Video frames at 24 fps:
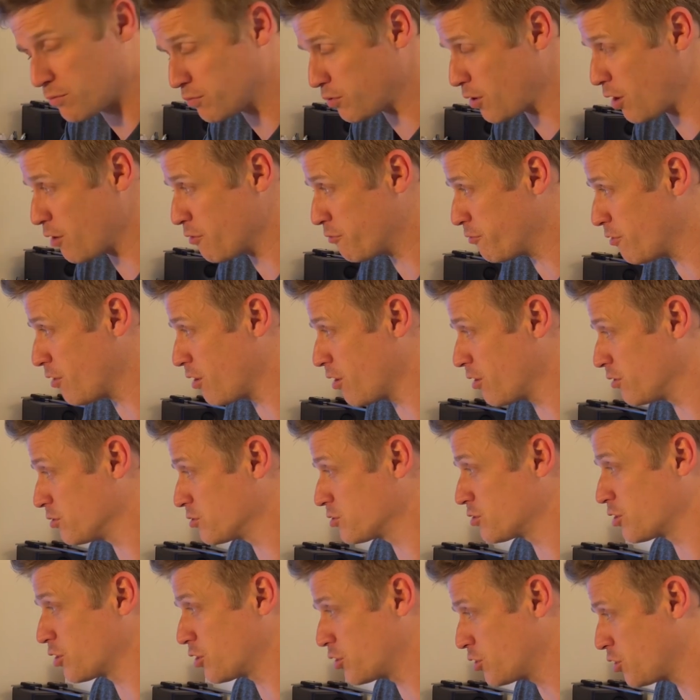profiles
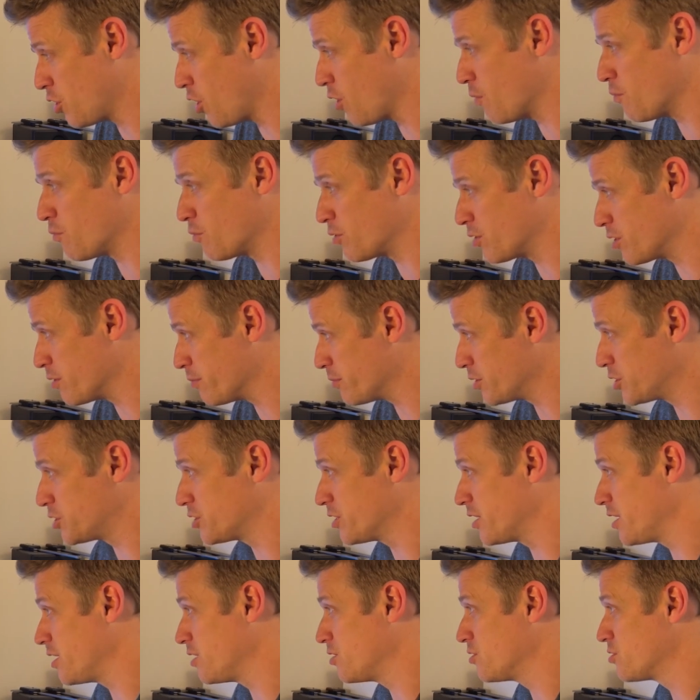that come with the
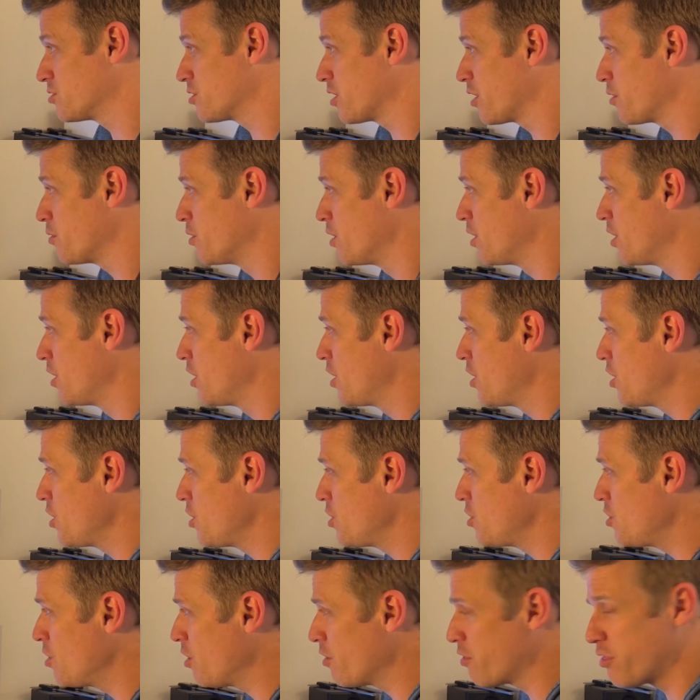machine. So
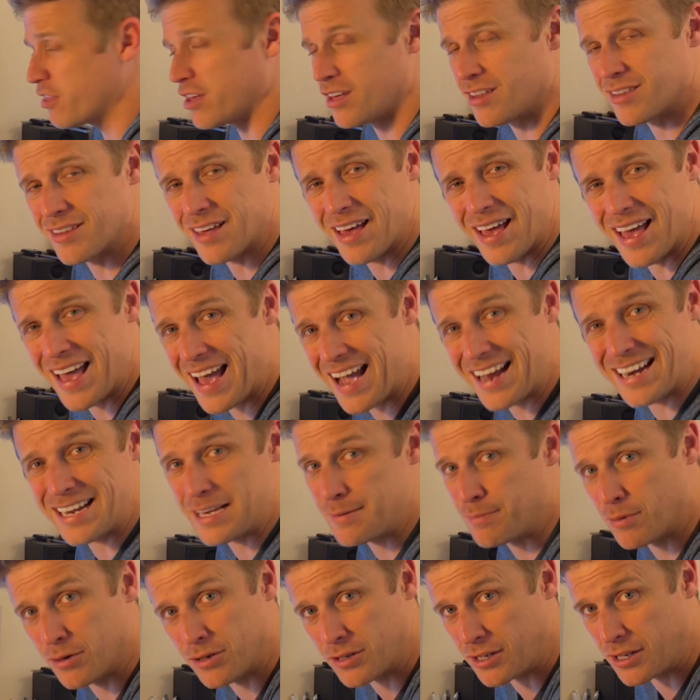nothing that
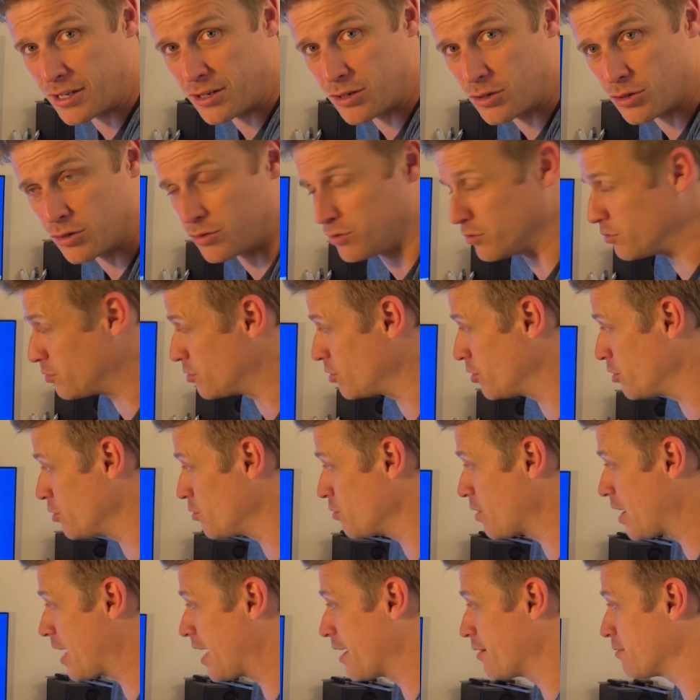anybody couldn't
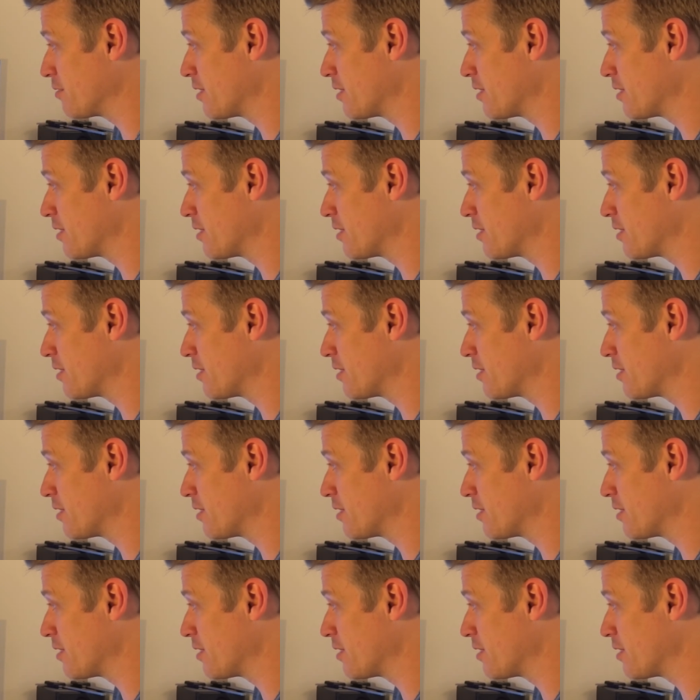do out